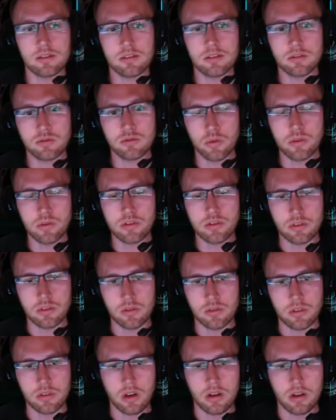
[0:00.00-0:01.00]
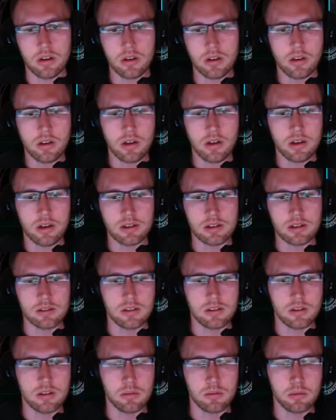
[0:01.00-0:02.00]
chose to do that,
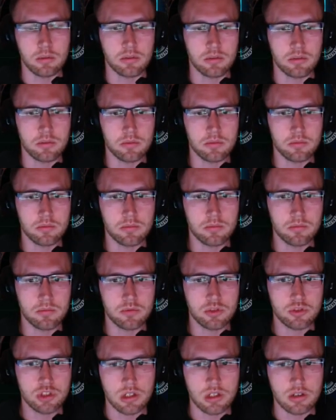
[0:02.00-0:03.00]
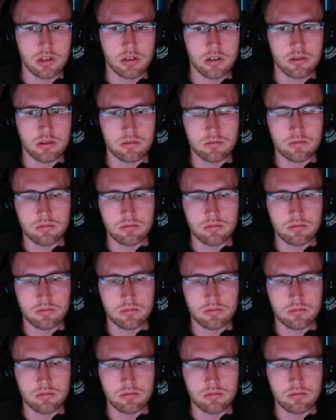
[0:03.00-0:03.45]
ideally they would share